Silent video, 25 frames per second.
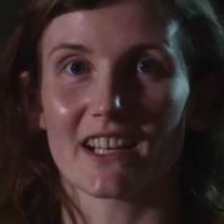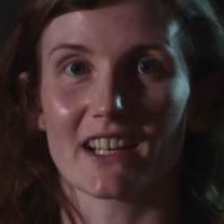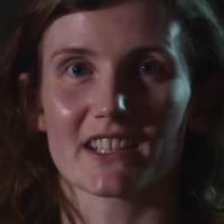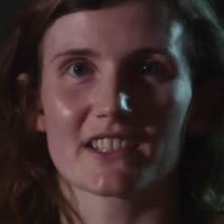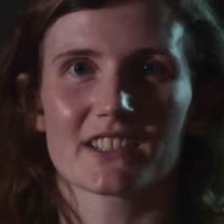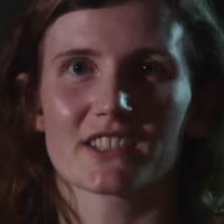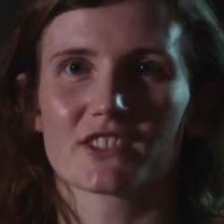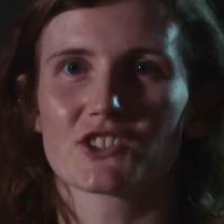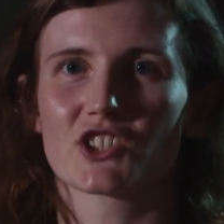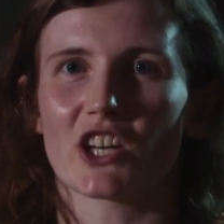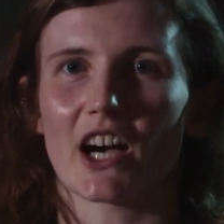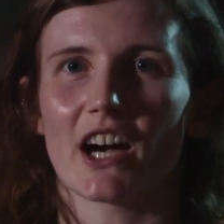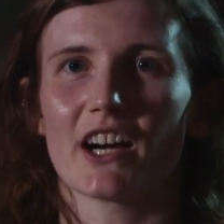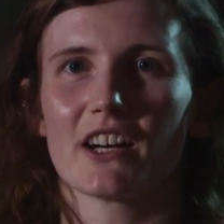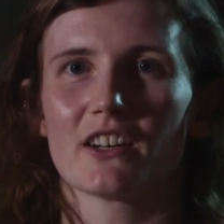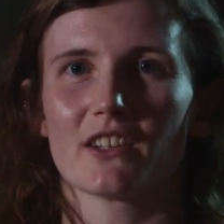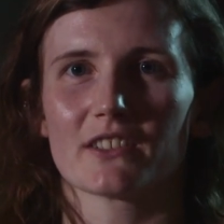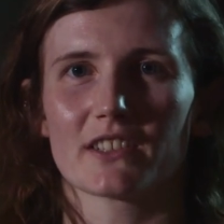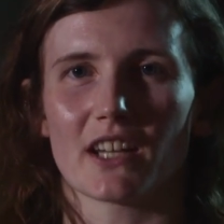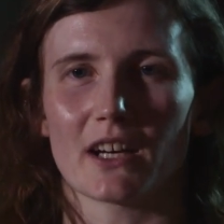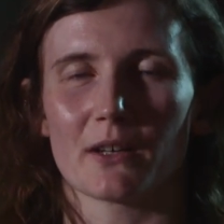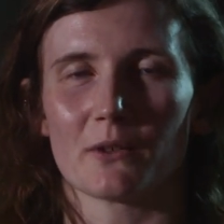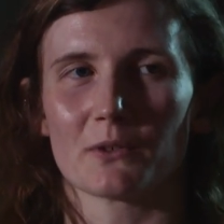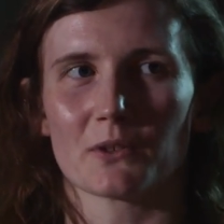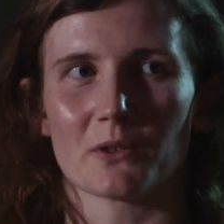As a
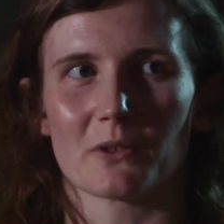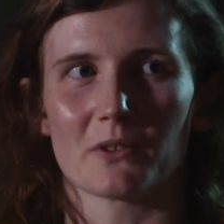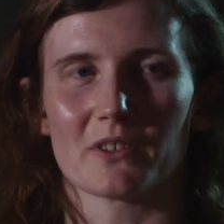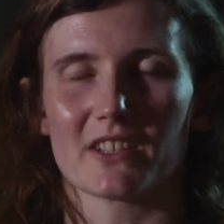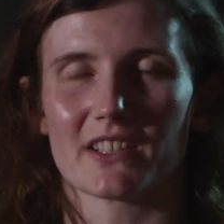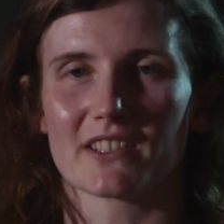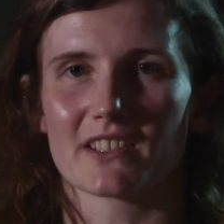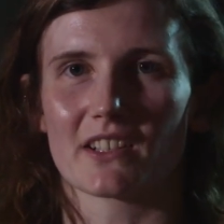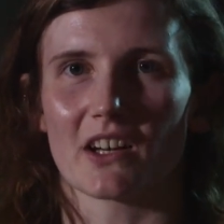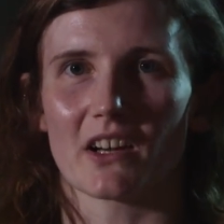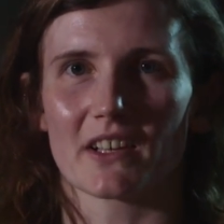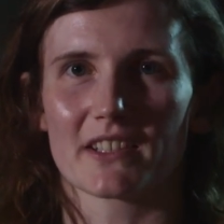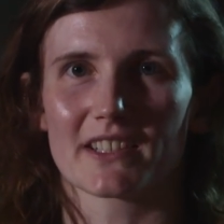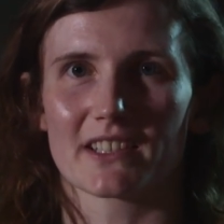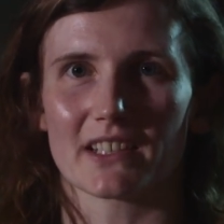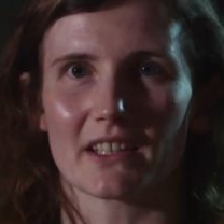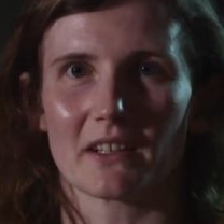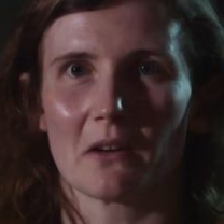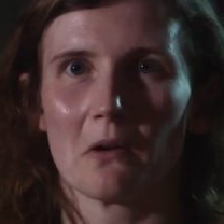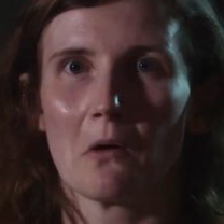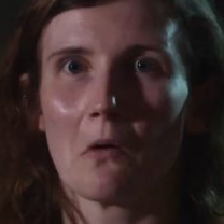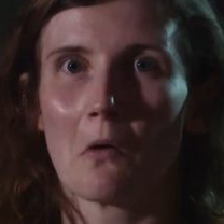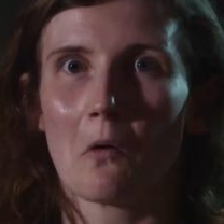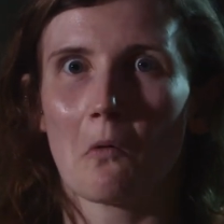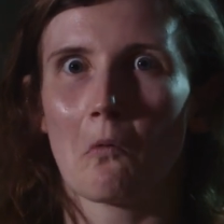child, I would always ask,
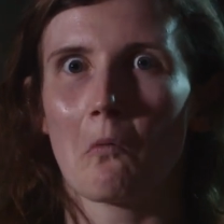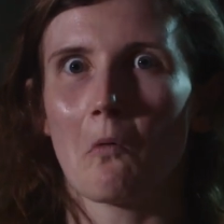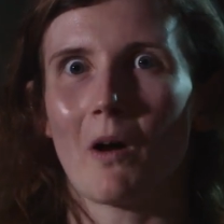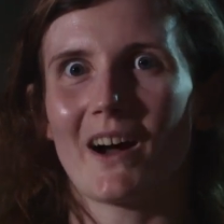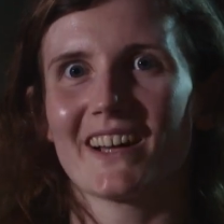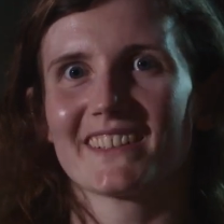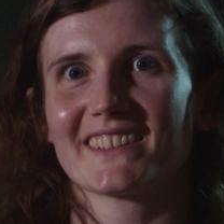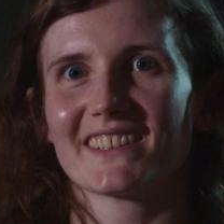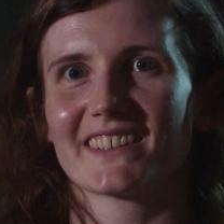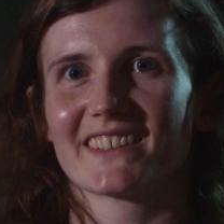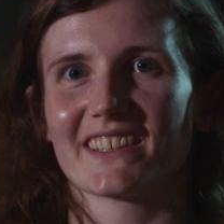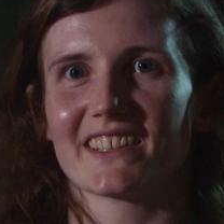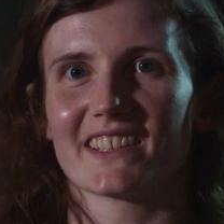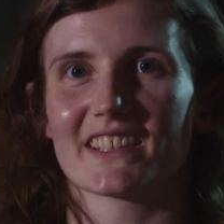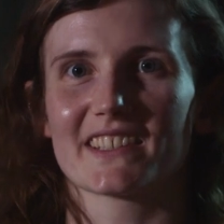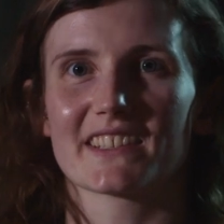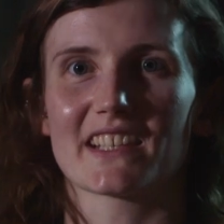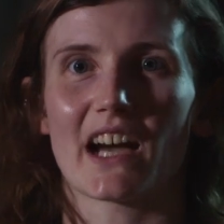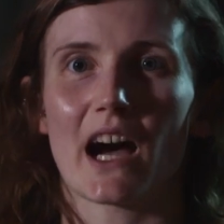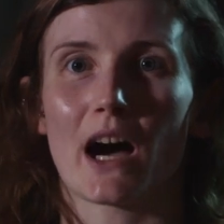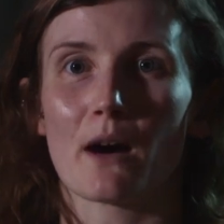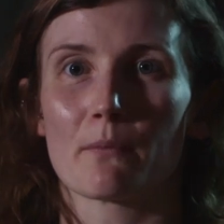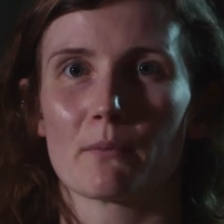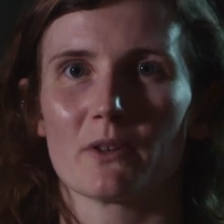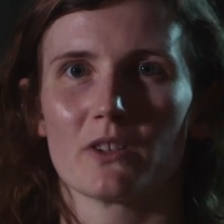like, why did this
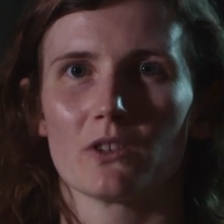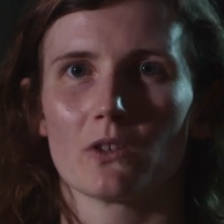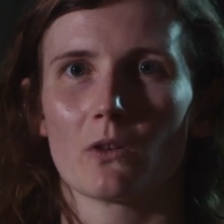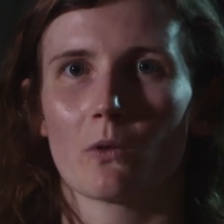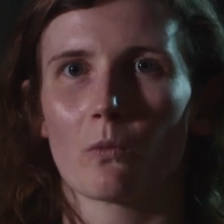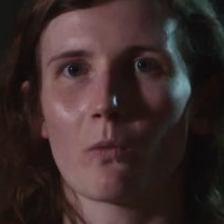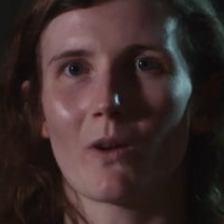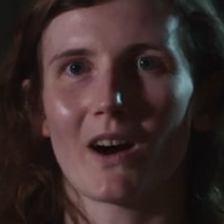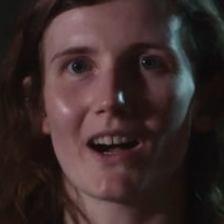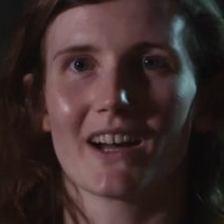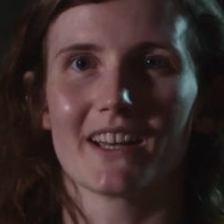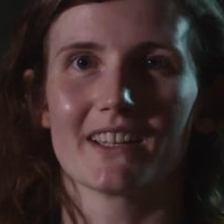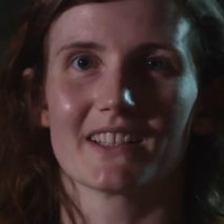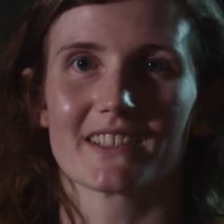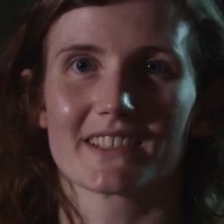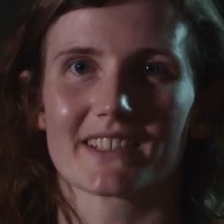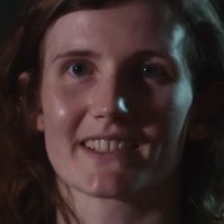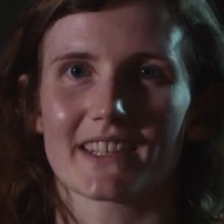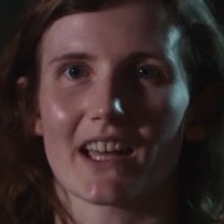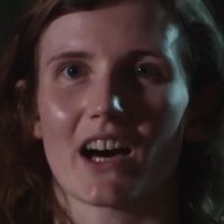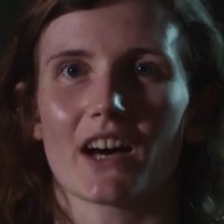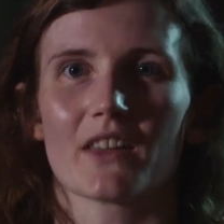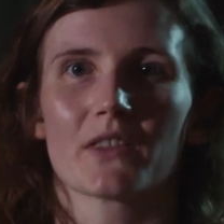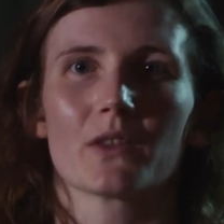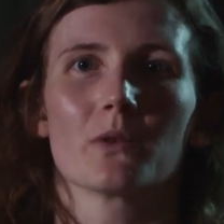happen or why is
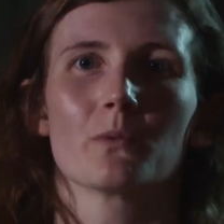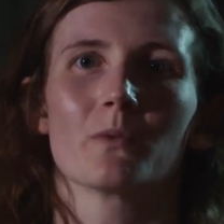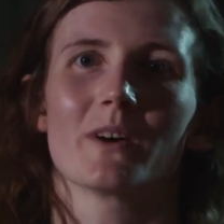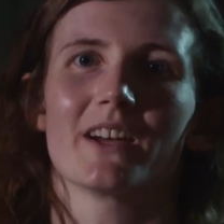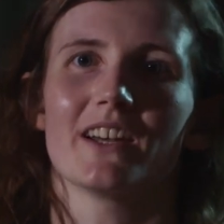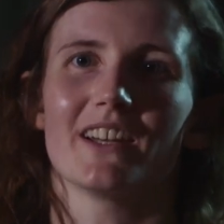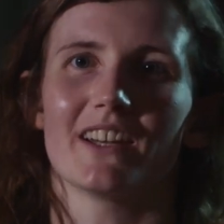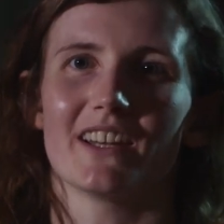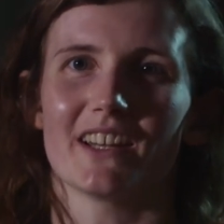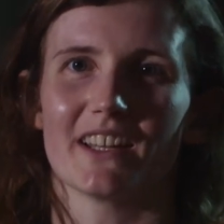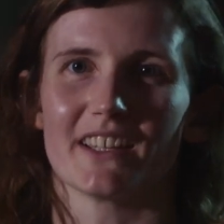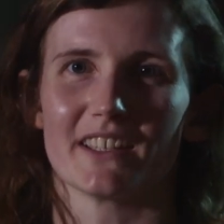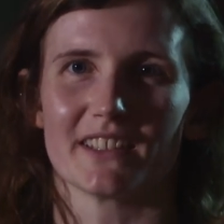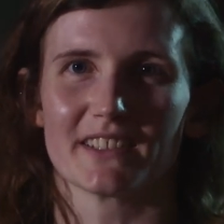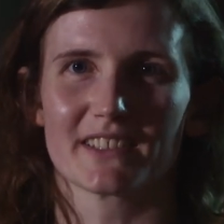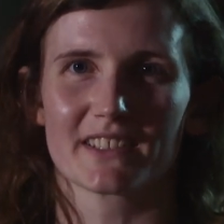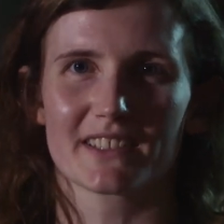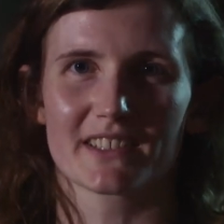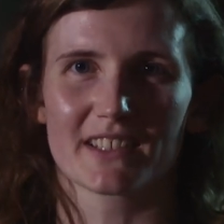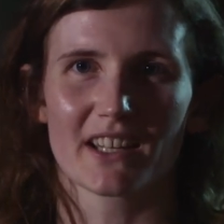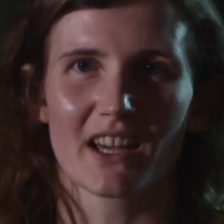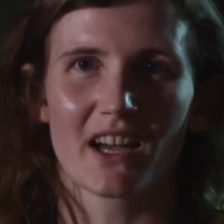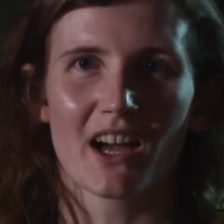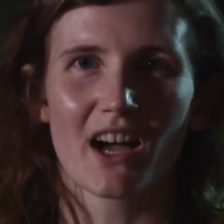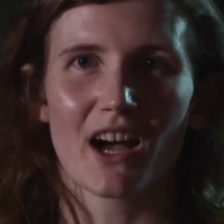that the way it
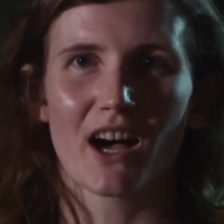is?